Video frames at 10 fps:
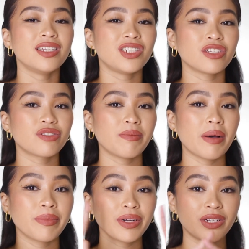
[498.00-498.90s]
Just
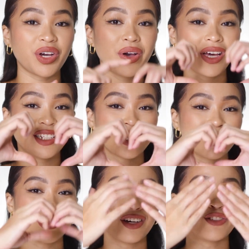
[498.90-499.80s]
remember, no hate,
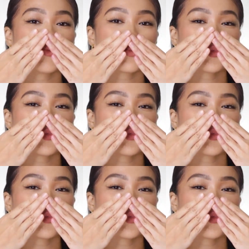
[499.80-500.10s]
just love.